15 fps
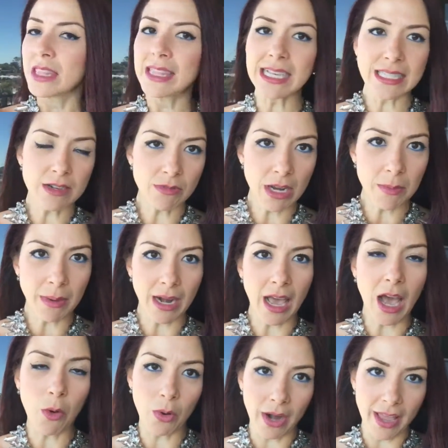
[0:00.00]
Doesn't really matter
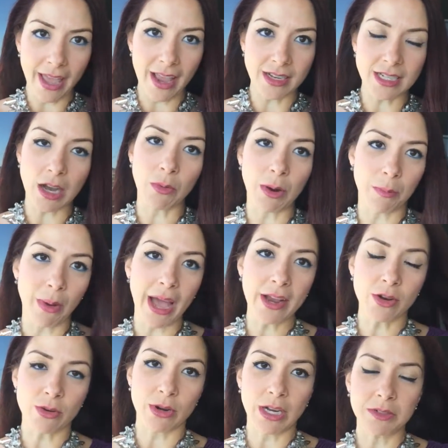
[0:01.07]
our age, our
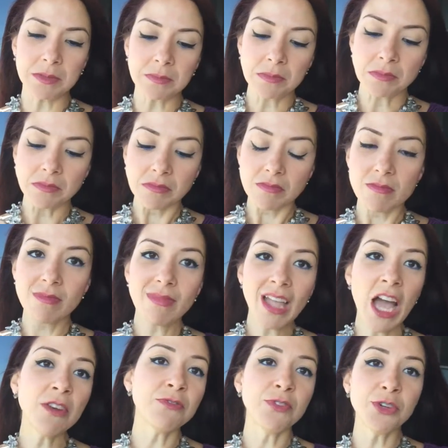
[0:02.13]
background.
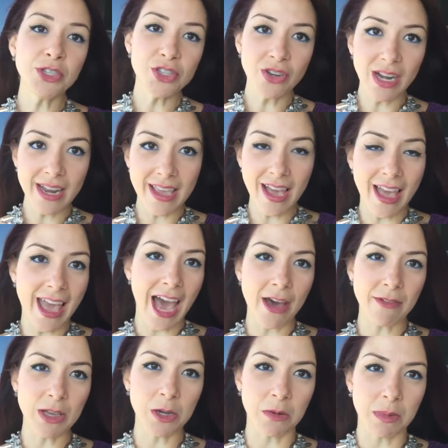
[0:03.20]
Unfortunately, I
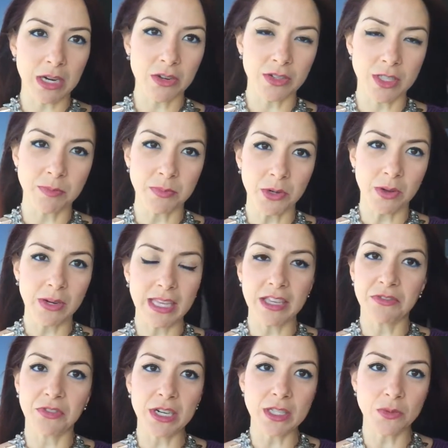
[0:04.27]
haven't come across probably
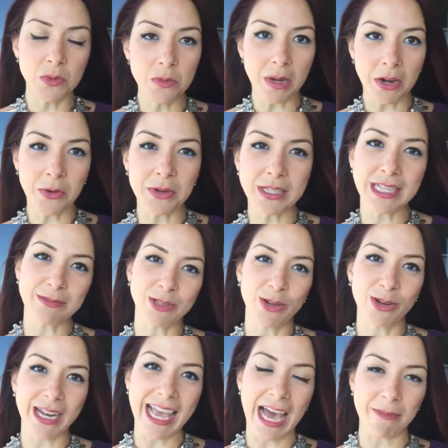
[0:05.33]
the first woman who is
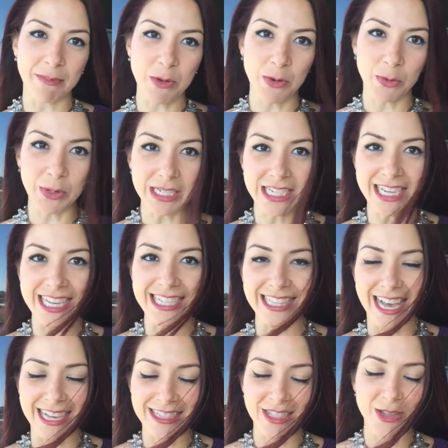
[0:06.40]
absolutely happy where she
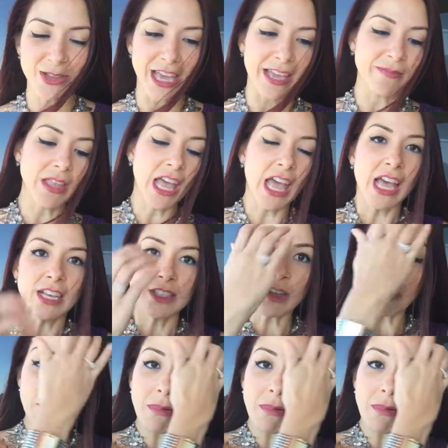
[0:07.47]
is at today. So